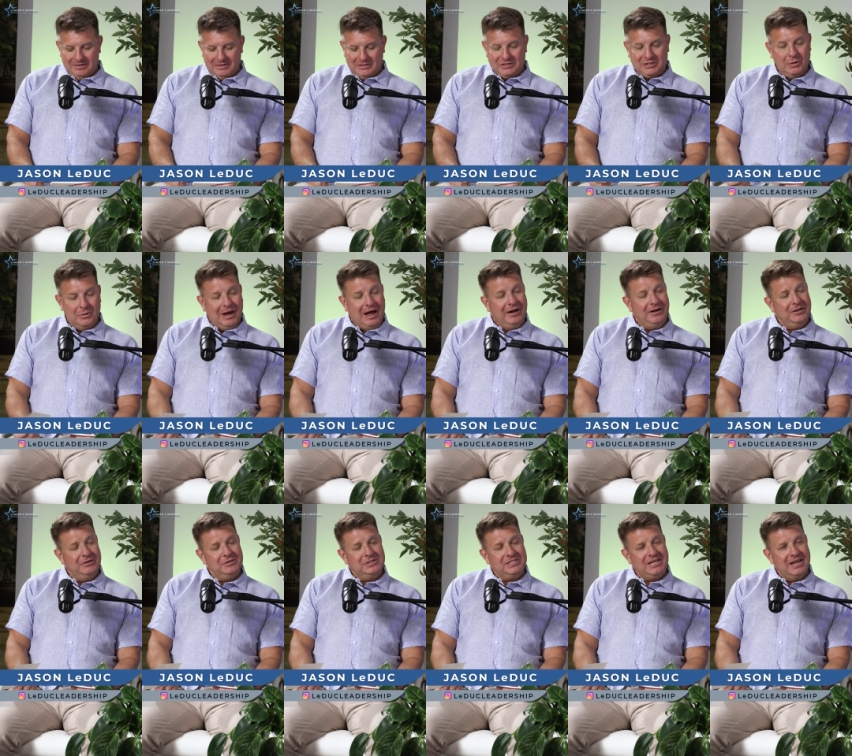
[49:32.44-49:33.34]
so how
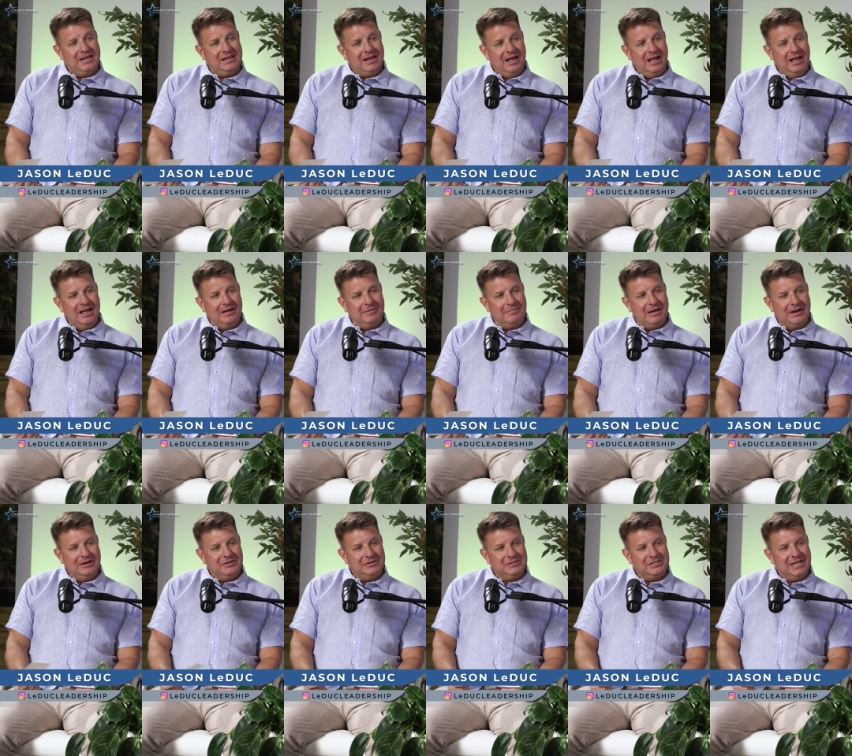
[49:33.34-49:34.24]
do you stay calm?
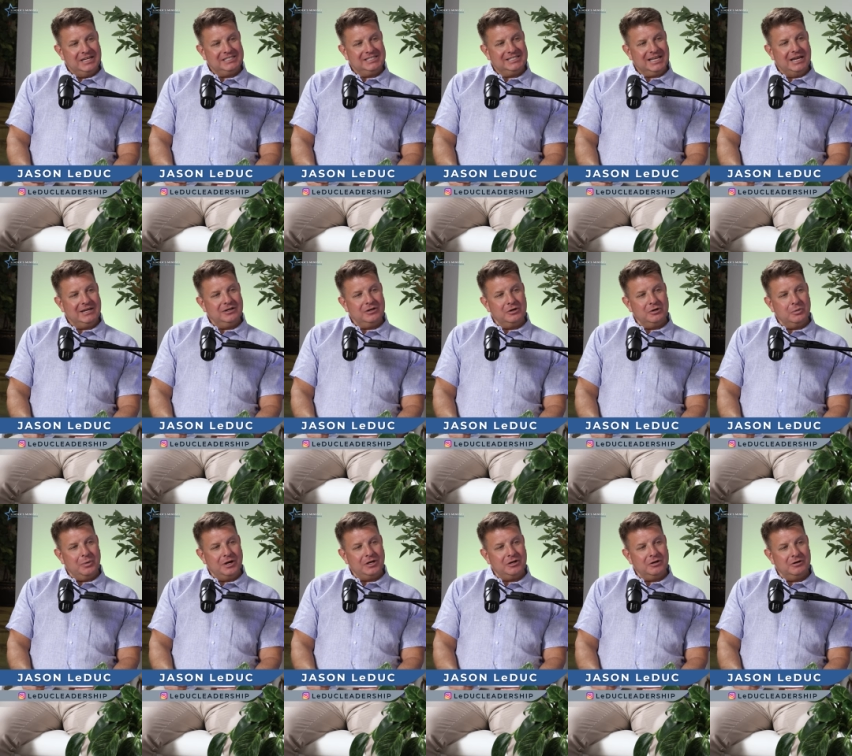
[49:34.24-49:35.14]
How do you stay centered
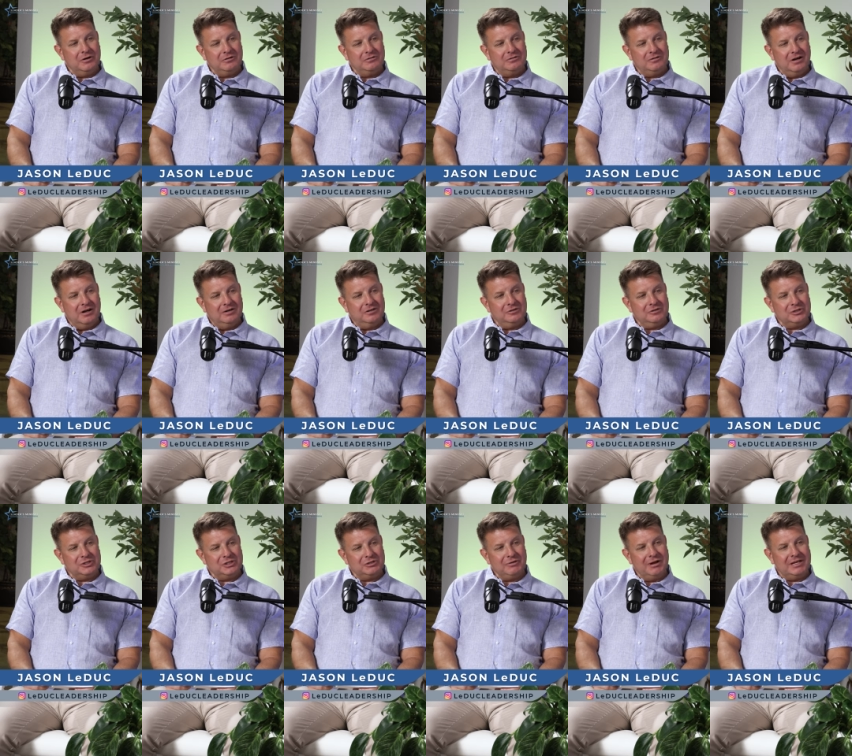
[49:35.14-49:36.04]
when you're under
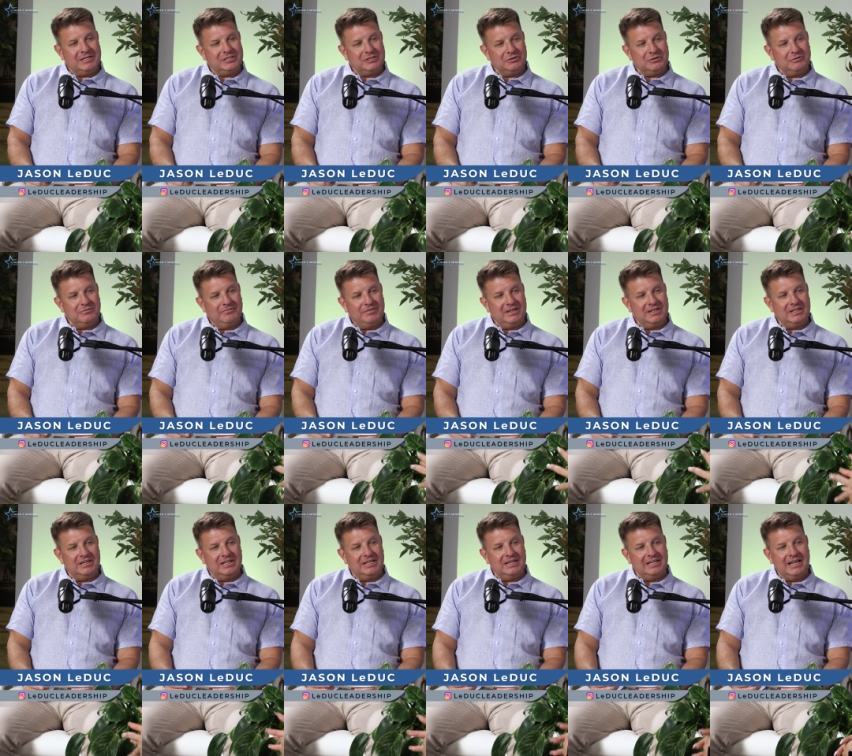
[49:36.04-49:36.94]
stress or
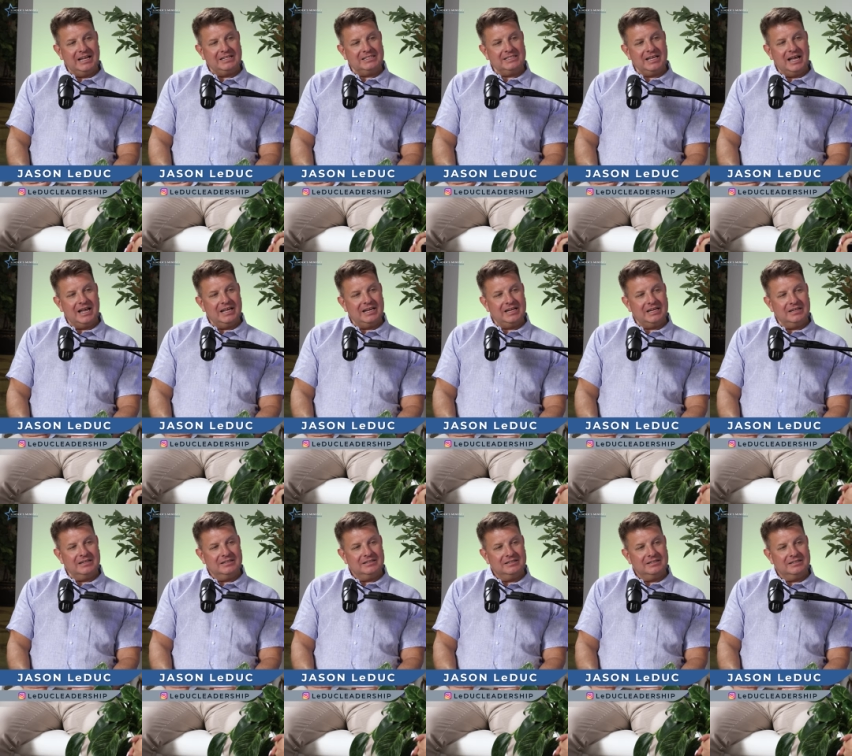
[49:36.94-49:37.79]
feeling a little anxiety?